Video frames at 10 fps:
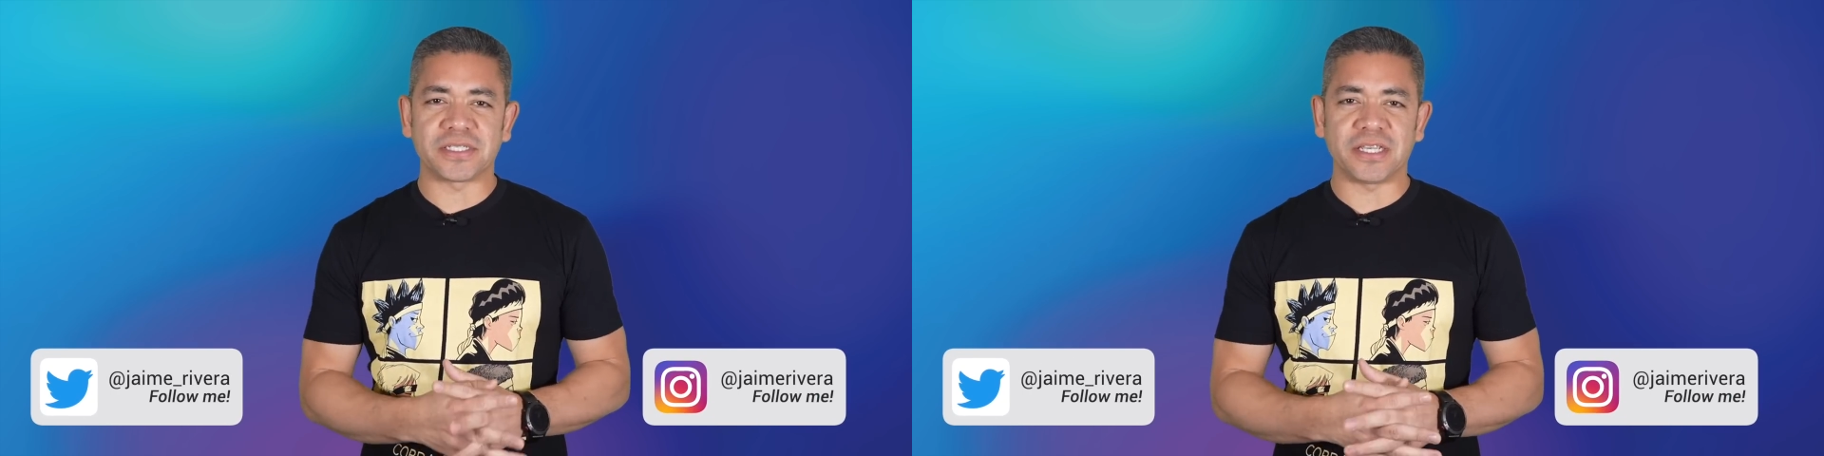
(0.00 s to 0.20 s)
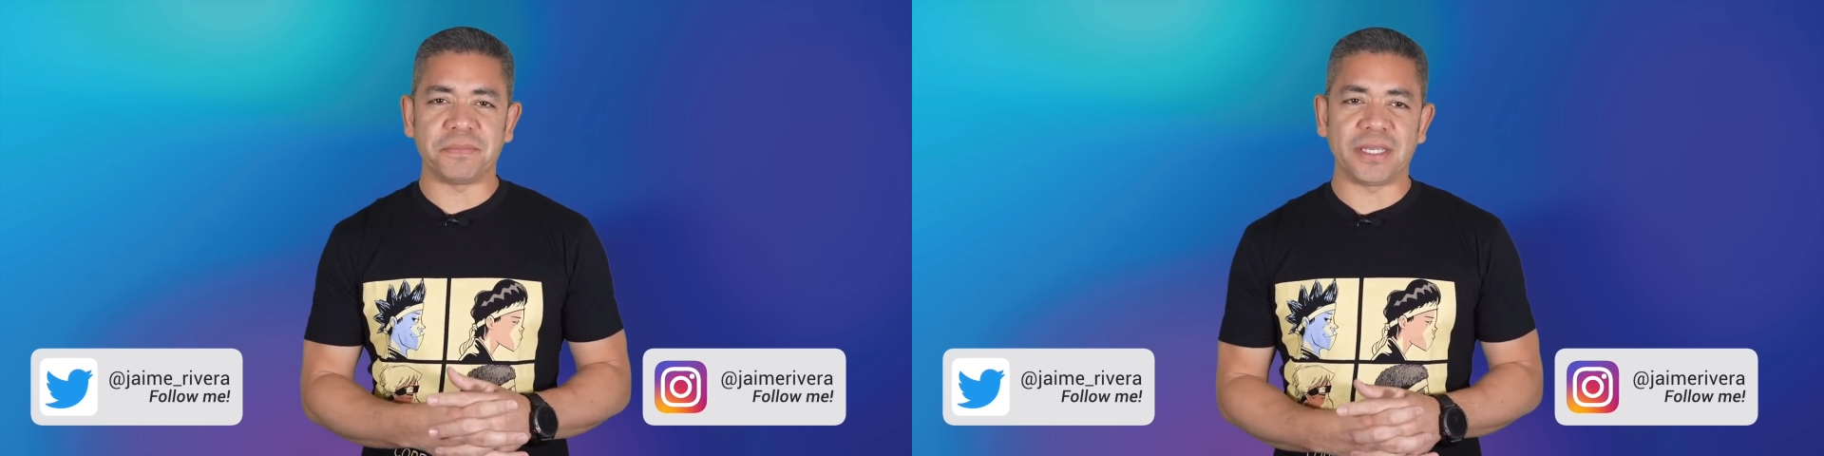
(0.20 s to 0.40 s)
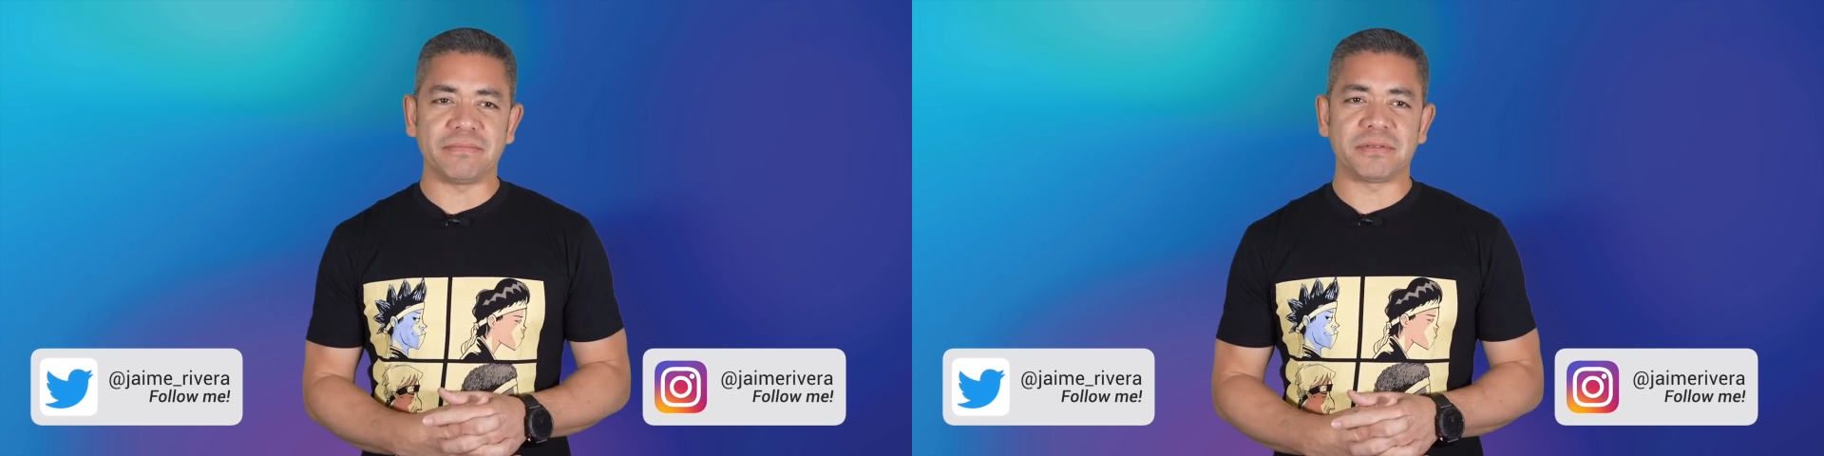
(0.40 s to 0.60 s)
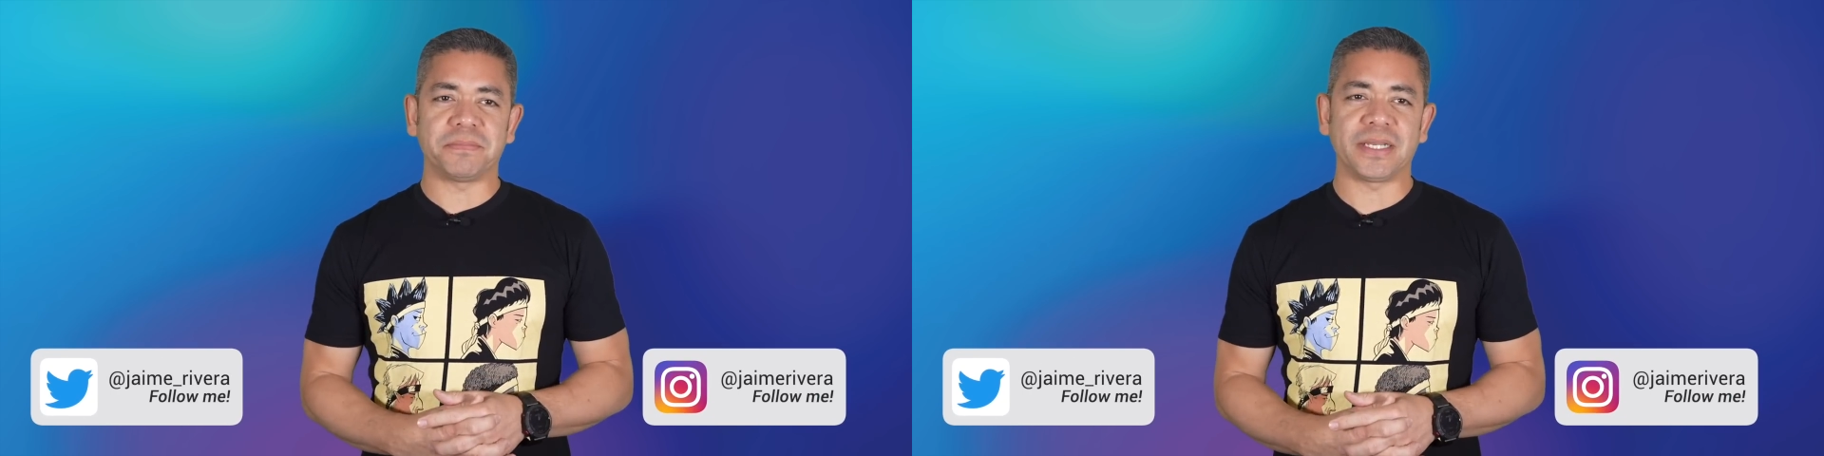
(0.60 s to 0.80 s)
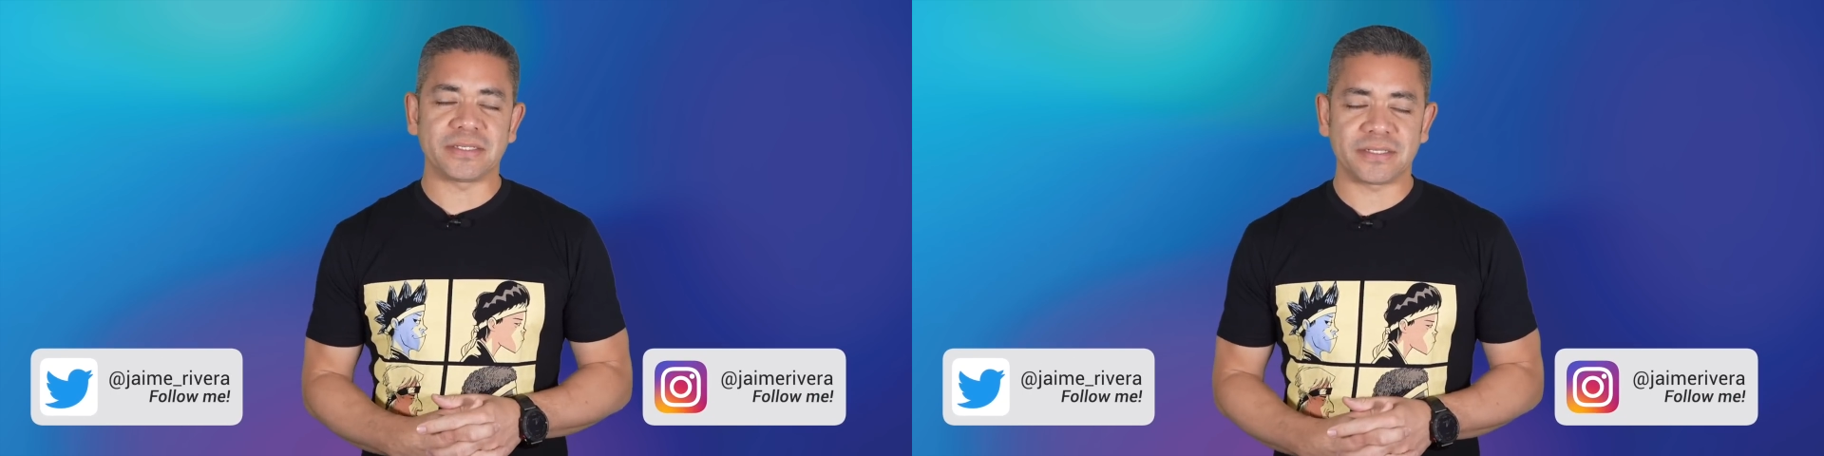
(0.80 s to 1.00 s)
to see me
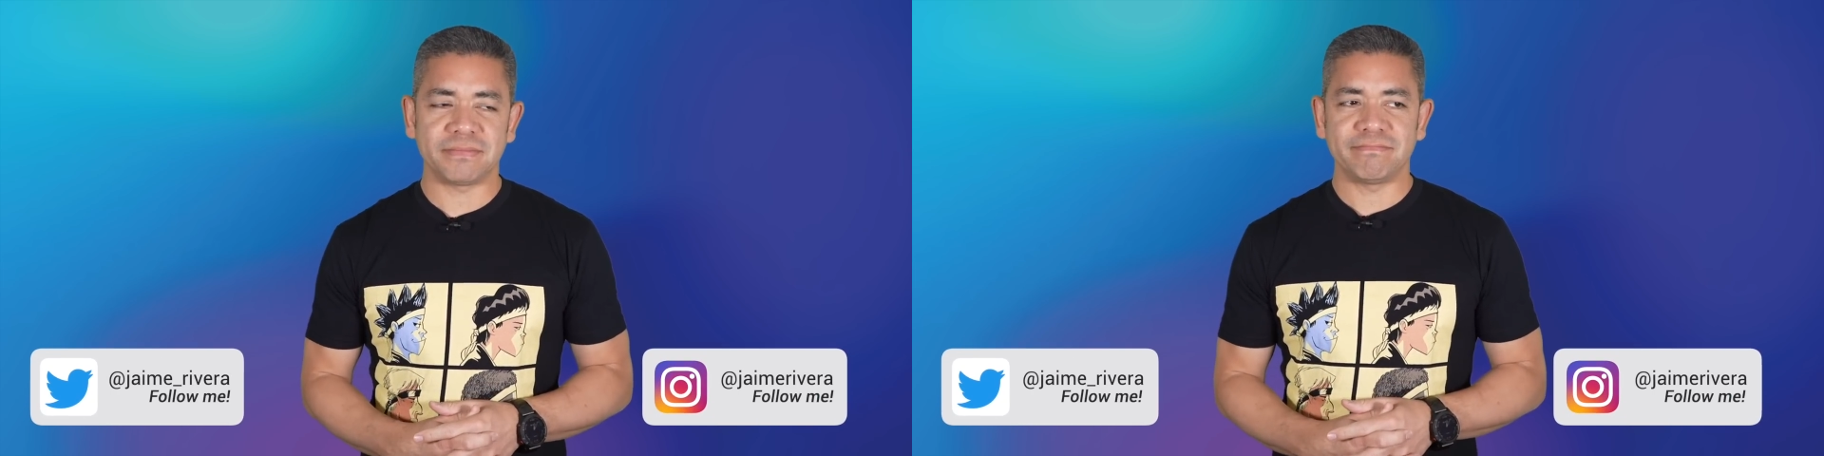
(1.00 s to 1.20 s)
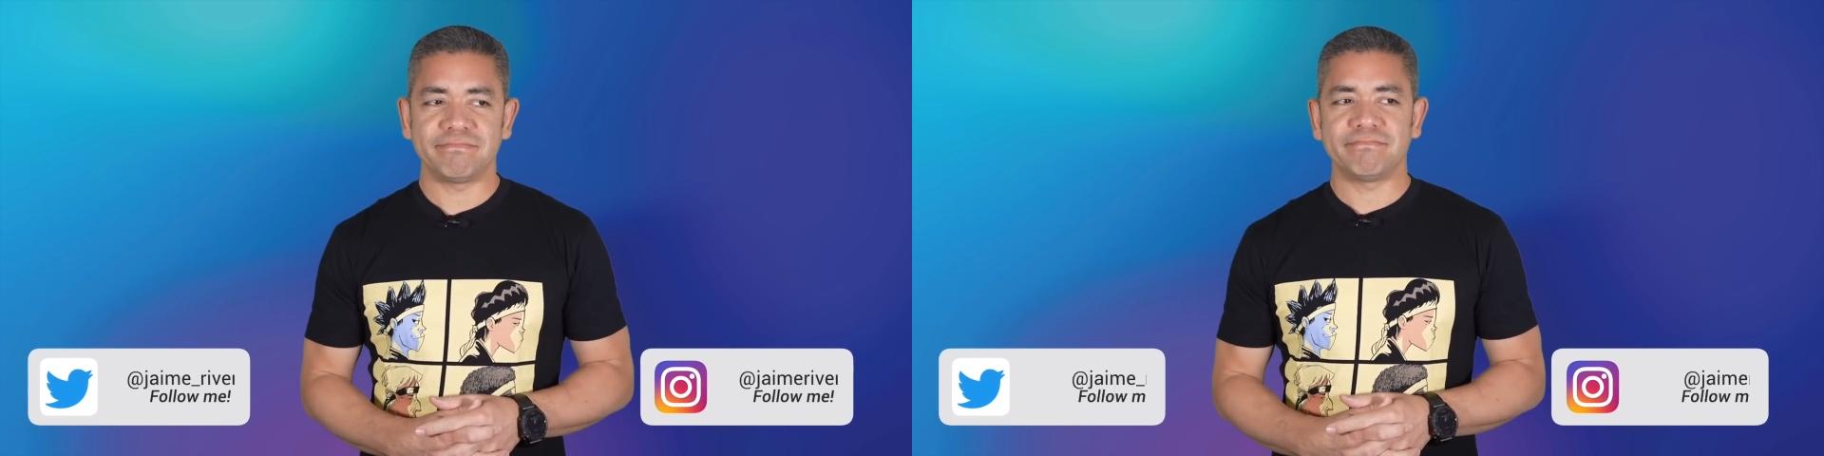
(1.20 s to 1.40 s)
debate